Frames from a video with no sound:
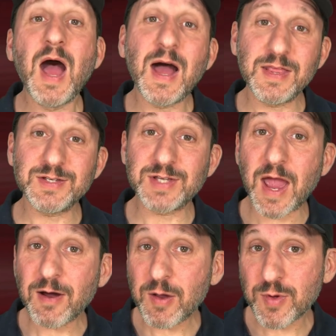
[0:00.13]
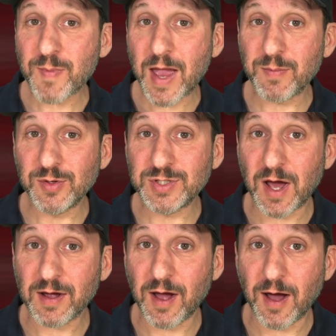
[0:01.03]
Hi, this is Gary with
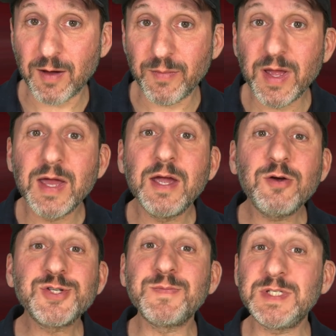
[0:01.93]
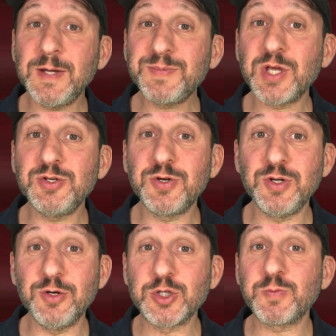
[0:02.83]
MacMost.com. Here are some tips that you
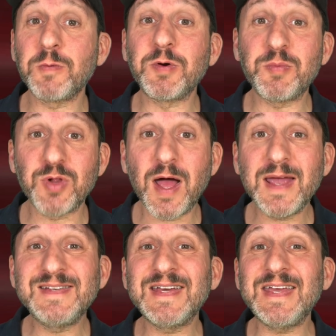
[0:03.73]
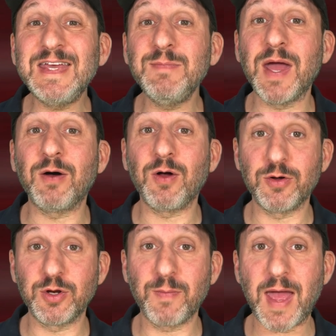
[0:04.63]
can use when replying to email
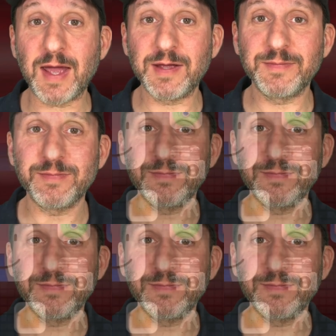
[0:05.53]
on your Mac.